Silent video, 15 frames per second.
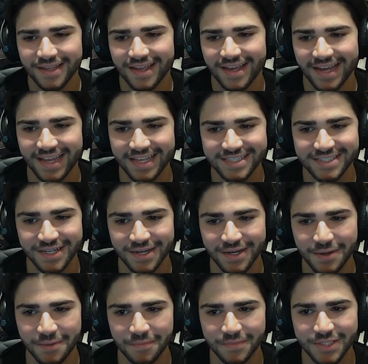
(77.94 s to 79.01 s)
I guess
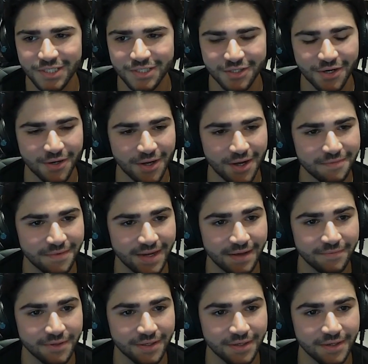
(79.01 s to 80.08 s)
to start off, I
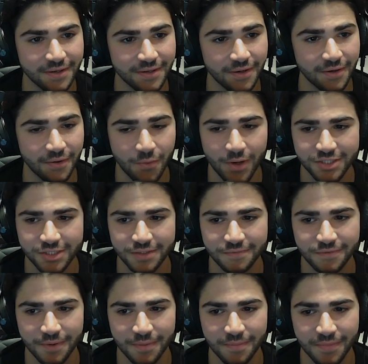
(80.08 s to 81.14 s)
have a question
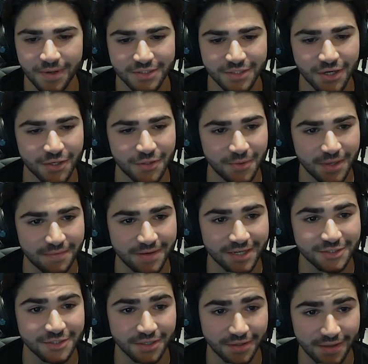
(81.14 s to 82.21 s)
from a talk you gave
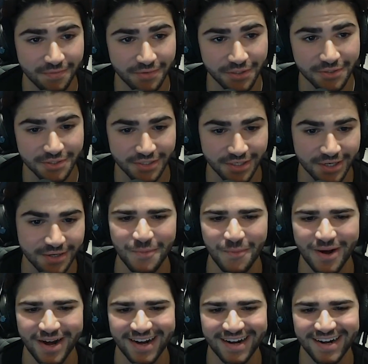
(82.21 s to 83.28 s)
actually 11 years ago,
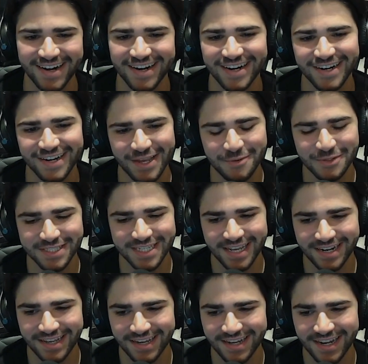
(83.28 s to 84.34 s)
where it was
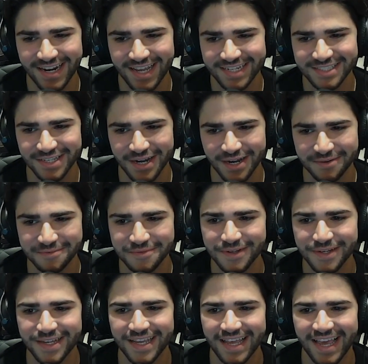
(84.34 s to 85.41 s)
at a NextConf.
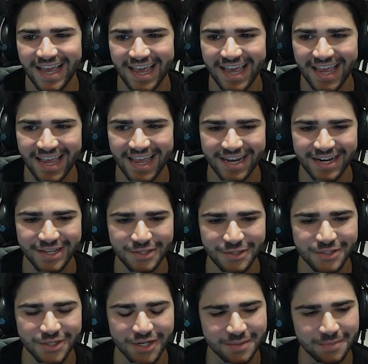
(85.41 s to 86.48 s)
And you
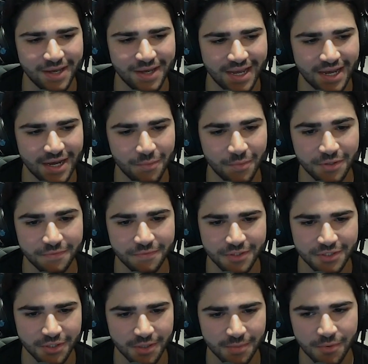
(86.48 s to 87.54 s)
talked about how when you first
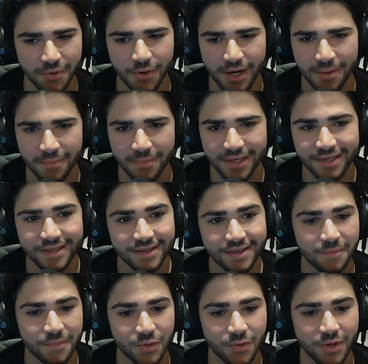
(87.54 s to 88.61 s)
started programming,
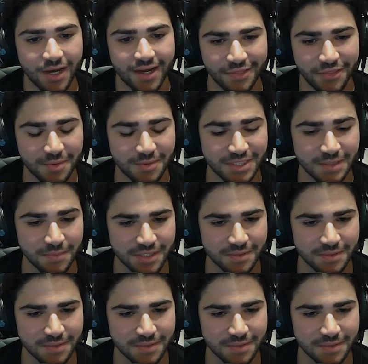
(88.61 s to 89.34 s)
you got Think C++